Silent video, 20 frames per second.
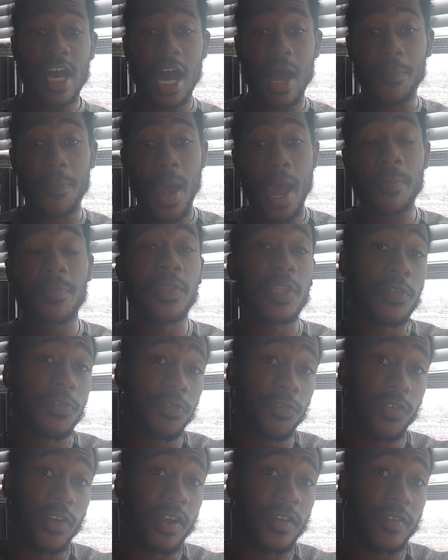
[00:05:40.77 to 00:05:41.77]
a popular
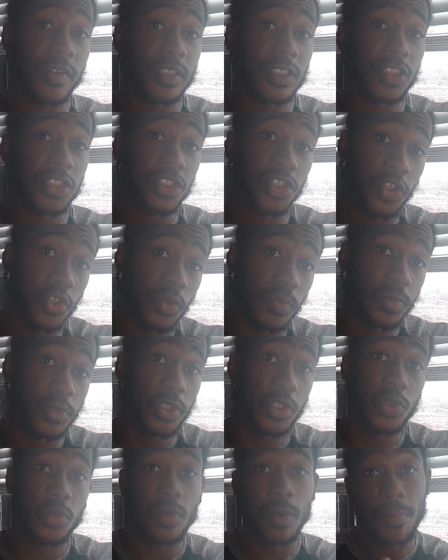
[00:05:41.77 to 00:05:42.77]
fragrance dupe
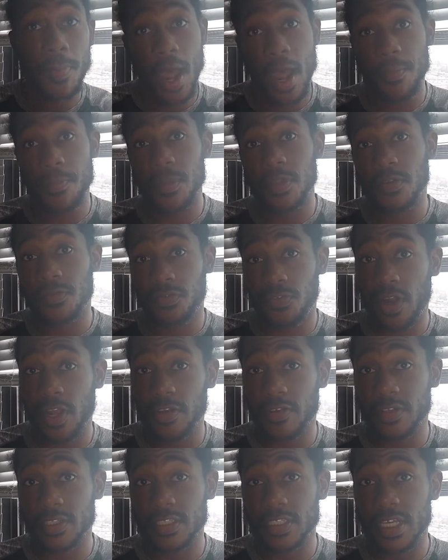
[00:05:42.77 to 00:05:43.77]
to a popular
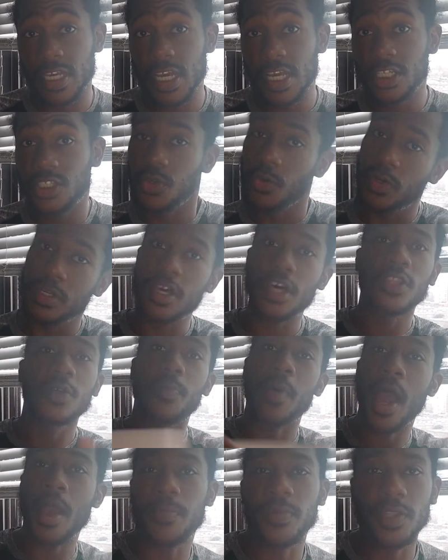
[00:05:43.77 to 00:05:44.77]
fragrance to another
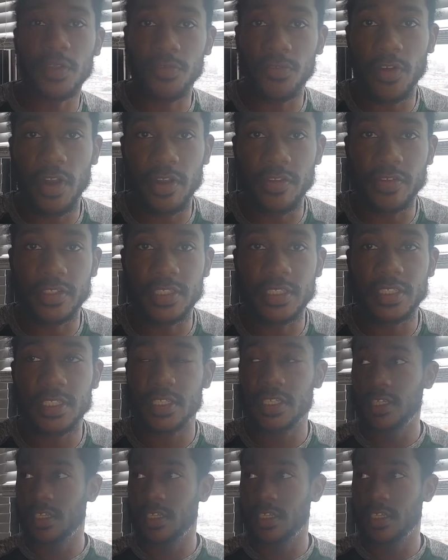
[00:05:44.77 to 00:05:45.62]
popular fragrance?